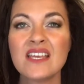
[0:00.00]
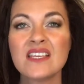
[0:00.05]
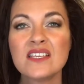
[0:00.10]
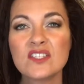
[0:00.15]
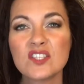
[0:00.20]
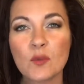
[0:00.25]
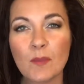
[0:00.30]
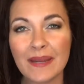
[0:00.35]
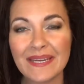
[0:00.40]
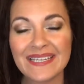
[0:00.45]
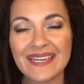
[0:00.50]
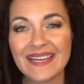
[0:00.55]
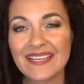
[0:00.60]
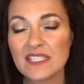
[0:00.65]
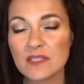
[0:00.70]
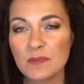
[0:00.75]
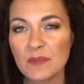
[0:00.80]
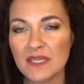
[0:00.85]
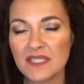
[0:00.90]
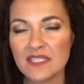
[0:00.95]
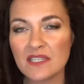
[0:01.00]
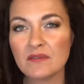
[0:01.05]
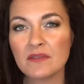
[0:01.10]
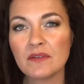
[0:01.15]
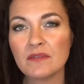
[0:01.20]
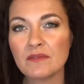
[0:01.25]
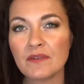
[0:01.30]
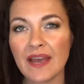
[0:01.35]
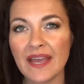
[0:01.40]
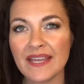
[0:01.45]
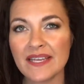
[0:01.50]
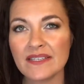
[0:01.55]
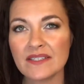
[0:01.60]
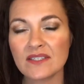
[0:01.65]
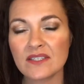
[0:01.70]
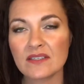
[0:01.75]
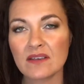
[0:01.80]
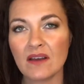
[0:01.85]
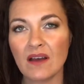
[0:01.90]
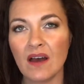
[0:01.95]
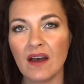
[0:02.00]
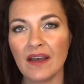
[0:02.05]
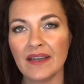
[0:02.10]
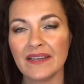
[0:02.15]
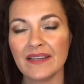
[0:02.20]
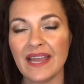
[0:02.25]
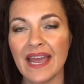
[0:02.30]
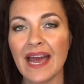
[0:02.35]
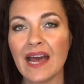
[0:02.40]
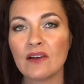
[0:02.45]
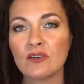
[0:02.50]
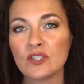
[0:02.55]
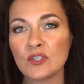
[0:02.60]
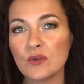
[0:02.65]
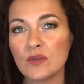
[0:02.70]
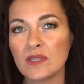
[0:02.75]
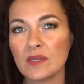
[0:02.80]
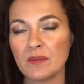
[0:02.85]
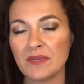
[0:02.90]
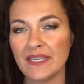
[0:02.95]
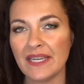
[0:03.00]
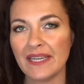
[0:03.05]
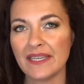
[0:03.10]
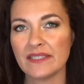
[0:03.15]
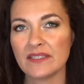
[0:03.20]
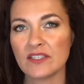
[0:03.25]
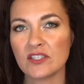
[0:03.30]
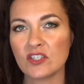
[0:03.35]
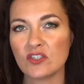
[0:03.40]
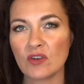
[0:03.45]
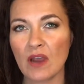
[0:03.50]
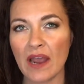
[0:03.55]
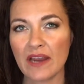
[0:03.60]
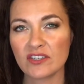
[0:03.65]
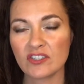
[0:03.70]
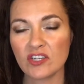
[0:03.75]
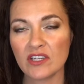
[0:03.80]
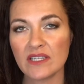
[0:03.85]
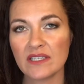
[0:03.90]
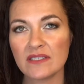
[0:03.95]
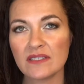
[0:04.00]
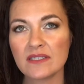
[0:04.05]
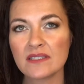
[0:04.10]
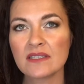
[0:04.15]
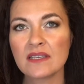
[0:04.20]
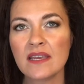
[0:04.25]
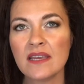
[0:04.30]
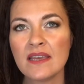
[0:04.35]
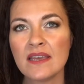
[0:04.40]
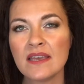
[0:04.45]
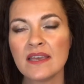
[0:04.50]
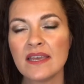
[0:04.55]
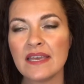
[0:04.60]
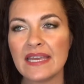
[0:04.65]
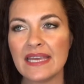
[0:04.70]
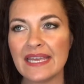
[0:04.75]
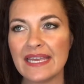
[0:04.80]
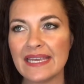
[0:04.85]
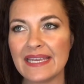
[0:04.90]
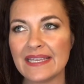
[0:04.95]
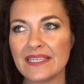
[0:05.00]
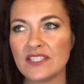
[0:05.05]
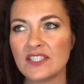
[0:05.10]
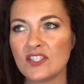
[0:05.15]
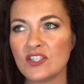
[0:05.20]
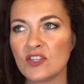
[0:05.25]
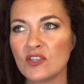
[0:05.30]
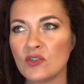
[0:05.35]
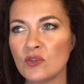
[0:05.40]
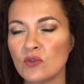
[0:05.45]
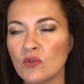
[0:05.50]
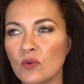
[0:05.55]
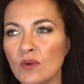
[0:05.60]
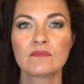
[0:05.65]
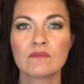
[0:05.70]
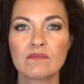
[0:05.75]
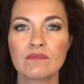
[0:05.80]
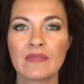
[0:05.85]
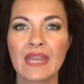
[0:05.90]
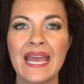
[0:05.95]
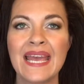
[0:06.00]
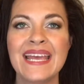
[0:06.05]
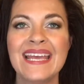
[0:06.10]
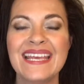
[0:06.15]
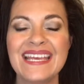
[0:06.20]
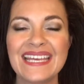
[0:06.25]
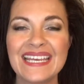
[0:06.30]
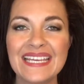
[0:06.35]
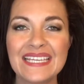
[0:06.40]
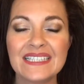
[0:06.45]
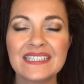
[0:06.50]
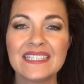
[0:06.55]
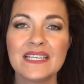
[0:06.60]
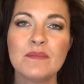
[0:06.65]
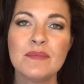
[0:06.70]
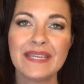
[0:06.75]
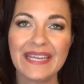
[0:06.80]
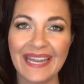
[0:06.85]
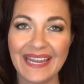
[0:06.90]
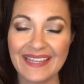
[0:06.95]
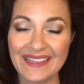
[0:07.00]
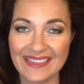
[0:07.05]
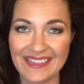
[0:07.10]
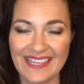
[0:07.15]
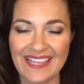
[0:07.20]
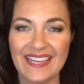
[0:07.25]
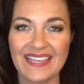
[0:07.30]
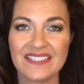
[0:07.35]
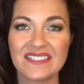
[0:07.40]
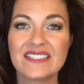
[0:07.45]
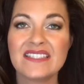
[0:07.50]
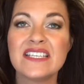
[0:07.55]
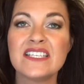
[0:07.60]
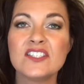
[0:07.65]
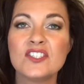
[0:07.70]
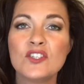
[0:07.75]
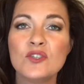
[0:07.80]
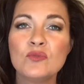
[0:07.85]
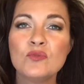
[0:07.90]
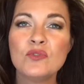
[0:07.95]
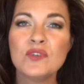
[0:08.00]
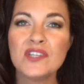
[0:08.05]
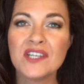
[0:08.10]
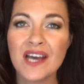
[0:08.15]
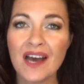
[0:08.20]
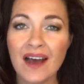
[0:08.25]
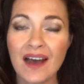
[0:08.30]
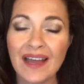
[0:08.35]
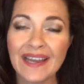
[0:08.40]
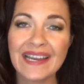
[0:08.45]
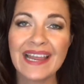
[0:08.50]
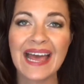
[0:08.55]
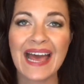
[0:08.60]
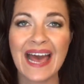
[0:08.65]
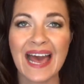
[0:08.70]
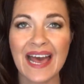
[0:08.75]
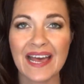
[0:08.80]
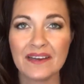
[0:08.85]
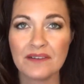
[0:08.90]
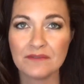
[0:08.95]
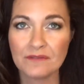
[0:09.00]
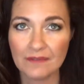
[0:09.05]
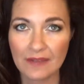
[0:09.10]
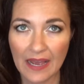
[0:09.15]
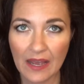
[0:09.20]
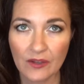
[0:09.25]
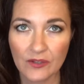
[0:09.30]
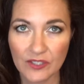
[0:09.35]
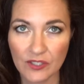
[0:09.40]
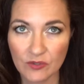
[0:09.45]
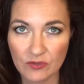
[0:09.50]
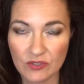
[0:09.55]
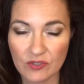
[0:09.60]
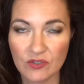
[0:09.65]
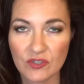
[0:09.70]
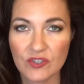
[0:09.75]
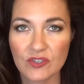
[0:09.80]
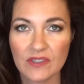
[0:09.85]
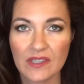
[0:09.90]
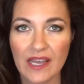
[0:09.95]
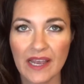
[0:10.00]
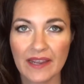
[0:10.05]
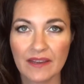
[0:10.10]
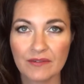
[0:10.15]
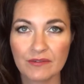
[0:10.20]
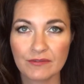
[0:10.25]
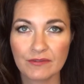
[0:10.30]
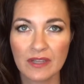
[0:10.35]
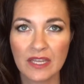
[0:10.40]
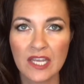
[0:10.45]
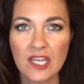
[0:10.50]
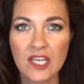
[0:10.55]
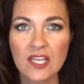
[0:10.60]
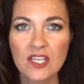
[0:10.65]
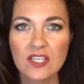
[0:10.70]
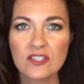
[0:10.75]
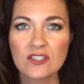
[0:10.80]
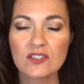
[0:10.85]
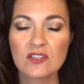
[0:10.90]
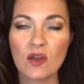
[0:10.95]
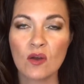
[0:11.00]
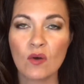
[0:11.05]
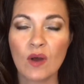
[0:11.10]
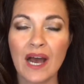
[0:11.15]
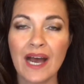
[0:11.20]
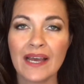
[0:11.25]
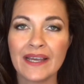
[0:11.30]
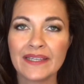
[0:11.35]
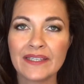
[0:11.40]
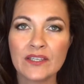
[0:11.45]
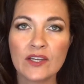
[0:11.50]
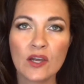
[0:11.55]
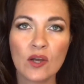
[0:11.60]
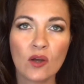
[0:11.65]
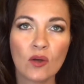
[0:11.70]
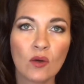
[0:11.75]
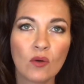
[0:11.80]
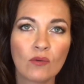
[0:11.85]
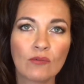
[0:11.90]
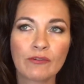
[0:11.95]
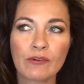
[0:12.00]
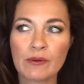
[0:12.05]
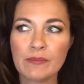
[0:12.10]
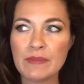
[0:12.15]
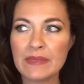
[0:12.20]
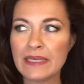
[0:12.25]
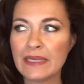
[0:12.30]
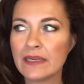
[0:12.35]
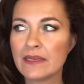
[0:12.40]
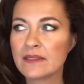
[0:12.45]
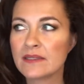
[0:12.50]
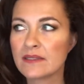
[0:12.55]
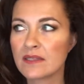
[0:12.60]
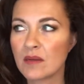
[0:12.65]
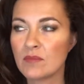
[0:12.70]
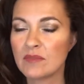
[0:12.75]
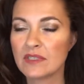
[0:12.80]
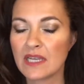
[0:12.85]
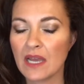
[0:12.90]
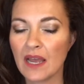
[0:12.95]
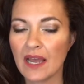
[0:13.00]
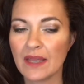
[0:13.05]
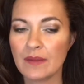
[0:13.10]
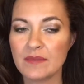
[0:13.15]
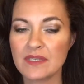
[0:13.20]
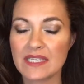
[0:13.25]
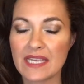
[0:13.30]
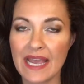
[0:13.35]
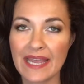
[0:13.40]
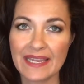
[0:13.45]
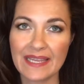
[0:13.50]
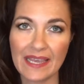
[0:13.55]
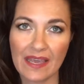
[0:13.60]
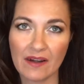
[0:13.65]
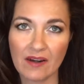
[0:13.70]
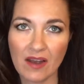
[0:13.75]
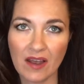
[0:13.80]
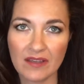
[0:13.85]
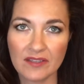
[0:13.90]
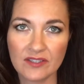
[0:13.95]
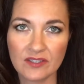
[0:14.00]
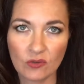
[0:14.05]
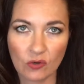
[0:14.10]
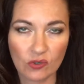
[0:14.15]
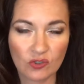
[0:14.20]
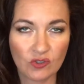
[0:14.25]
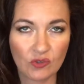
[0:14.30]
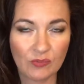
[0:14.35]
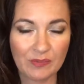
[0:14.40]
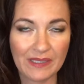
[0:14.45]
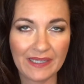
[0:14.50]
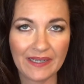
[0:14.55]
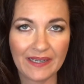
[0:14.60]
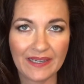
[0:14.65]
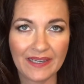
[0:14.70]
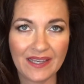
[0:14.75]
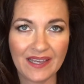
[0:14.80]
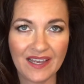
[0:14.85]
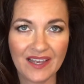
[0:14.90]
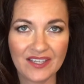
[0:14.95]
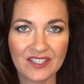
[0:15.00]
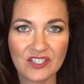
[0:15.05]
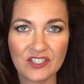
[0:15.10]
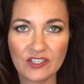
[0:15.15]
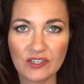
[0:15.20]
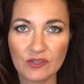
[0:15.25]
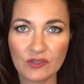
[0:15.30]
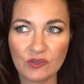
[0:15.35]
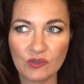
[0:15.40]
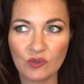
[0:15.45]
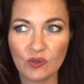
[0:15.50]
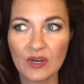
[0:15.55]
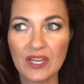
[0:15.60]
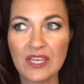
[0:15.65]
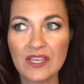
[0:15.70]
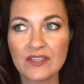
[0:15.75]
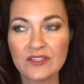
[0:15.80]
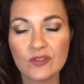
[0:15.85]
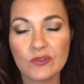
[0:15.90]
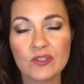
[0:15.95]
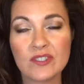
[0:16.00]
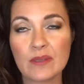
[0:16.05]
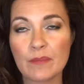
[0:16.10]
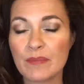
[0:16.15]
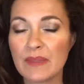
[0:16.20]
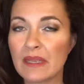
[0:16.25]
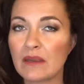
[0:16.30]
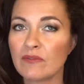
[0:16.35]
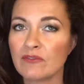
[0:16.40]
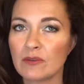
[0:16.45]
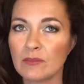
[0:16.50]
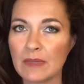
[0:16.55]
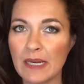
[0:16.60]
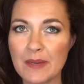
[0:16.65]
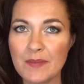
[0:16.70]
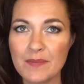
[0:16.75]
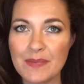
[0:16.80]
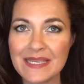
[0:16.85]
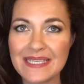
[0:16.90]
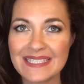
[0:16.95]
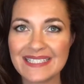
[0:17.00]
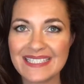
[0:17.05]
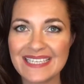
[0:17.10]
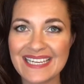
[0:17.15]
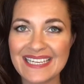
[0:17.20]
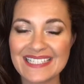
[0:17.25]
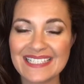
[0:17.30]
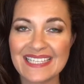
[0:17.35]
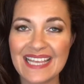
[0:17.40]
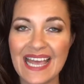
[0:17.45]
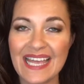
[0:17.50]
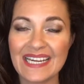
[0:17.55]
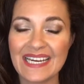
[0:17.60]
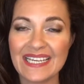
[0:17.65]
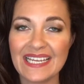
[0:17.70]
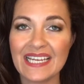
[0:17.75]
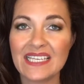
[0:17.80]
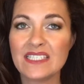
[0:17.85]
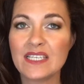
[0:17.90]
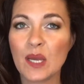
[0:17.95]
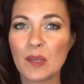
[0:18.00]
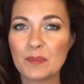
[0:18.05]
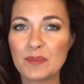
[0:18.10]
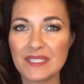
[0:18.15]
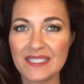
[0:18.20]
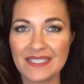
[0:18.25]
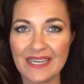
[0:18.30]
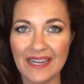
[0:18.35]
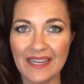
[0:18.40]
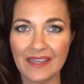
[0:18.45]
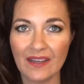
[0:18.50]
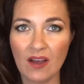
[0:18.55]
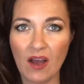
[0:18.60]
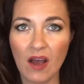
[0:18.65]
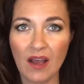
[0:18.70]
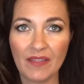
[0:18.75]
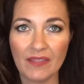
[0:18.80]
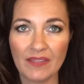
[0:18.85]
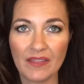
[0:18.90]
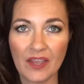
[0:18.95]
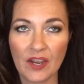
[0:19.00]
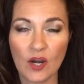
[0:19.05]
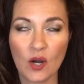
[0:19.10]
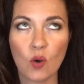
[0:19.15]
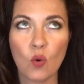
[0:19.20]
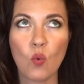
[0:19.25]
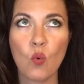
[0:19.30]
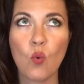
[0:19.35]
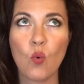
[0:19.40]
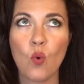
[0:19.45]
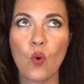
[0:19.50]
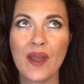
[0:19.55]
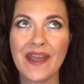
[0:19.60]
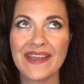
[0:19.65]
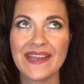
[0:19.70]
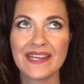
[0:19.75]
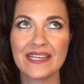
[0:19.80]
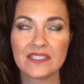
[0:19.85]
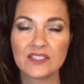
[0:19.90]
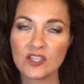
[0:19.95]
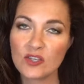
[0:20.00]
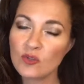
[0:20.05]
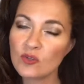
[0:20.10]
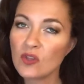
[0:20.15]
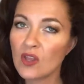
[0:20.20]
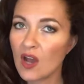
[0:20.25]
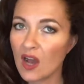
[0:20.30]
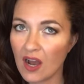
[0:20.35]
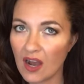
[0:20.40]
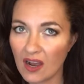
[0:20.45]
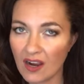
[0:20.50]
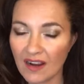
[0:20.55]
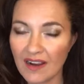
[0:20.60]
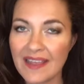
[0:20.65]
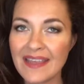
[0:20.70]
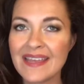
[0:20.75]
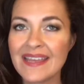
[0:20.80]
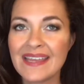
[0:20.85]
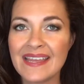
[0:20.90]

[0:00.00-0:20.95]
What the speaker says: So my next piece of advice on how to eliminate distractions is to eliminate things that do not add value to your life. So I know for me, sometimes I get on social media to do something for my business and I end up staying on there way too long.